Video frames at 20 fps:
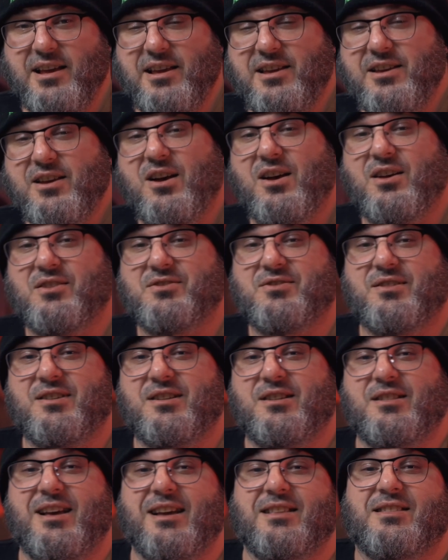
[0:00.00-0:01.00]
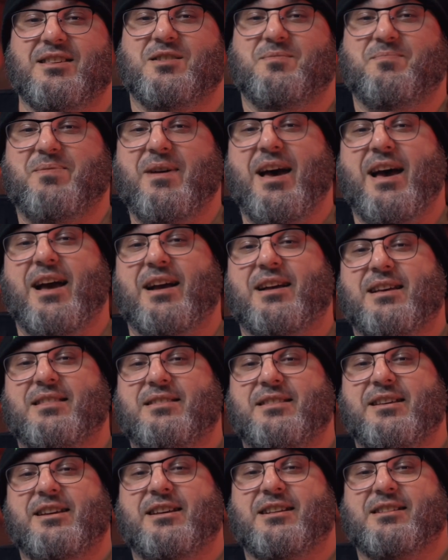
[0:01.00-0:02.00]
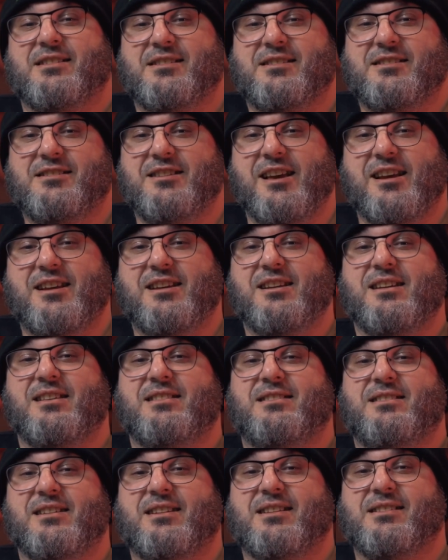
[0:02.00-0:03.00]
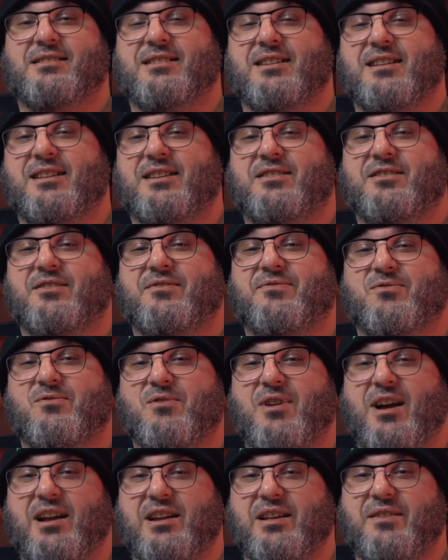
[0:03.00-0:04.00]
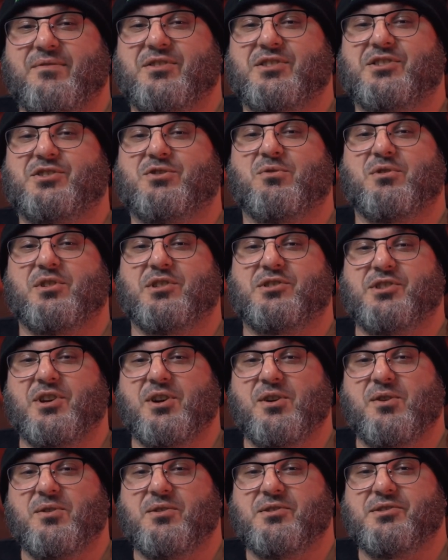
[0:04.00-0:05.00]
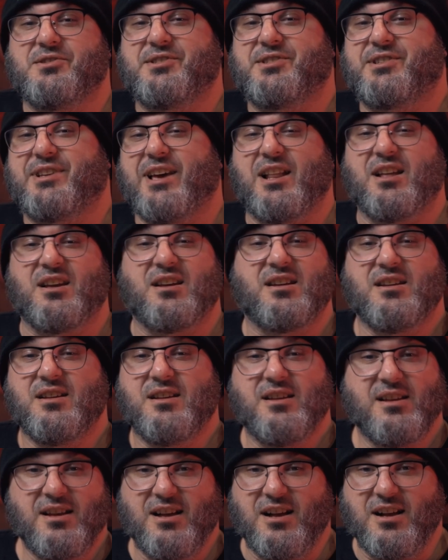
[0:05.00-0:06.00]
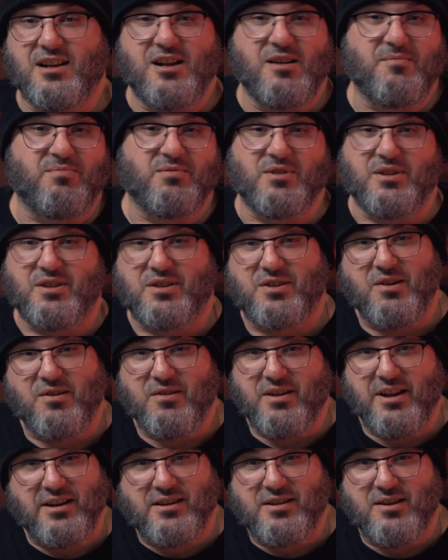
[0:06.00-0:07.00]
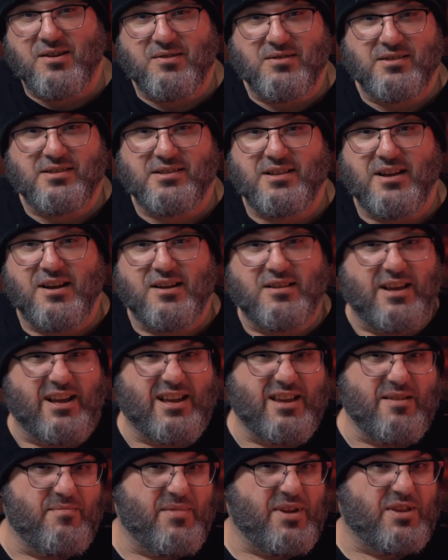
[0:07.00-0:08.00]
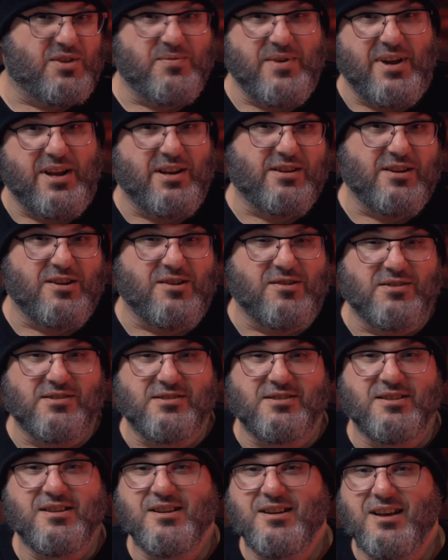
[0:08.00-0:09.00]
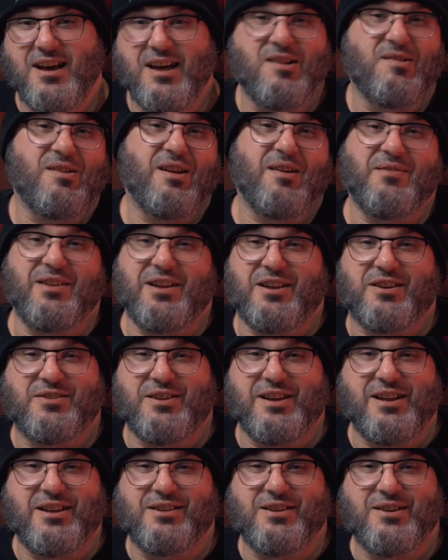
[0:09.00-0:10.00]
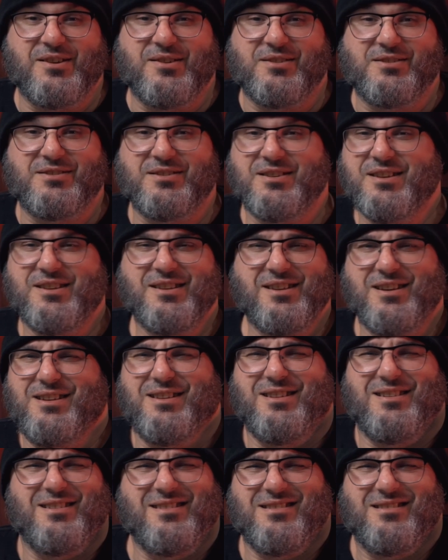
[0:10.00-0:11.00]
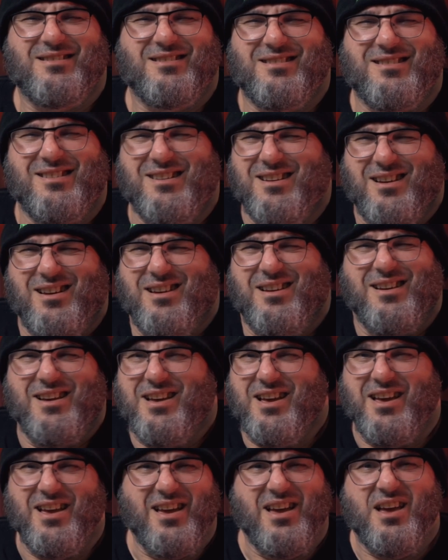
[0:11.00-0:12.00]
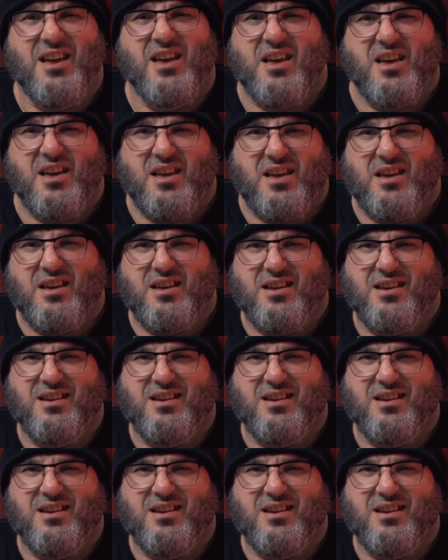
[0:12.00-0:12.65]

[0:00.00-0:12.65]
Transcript: think y'all are gonna like this pack. I think it's sick. I think it's got a good variety of distorted tones. It's got a couple of dirty tones in there, like in between tones. I don't have any clean tones. I